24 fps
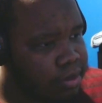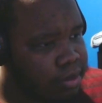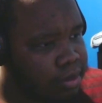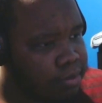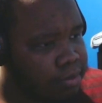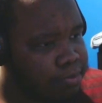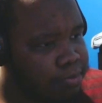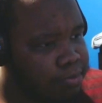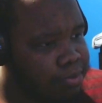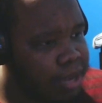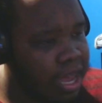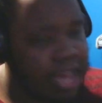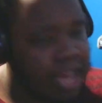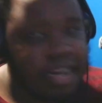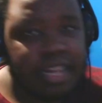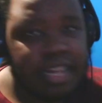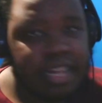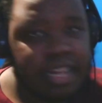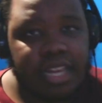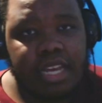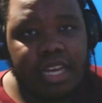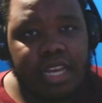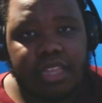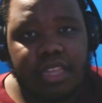but
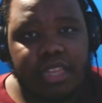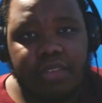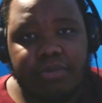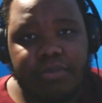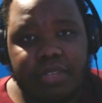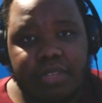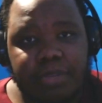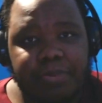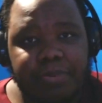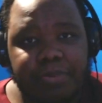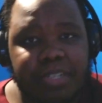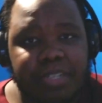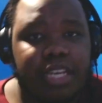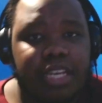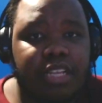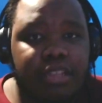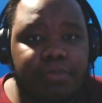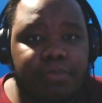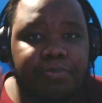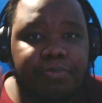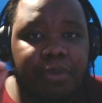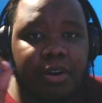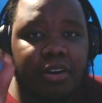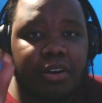there was a particular
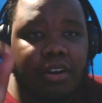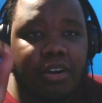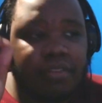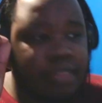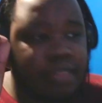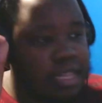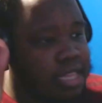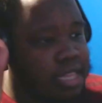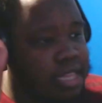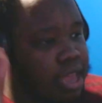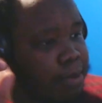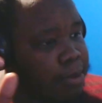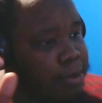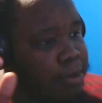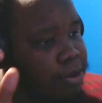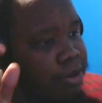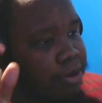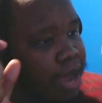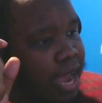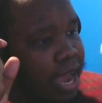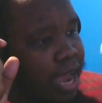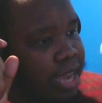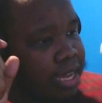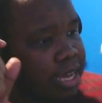part of the demo
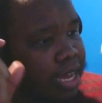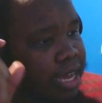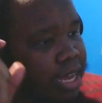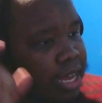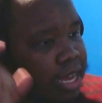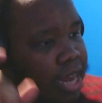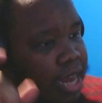I cut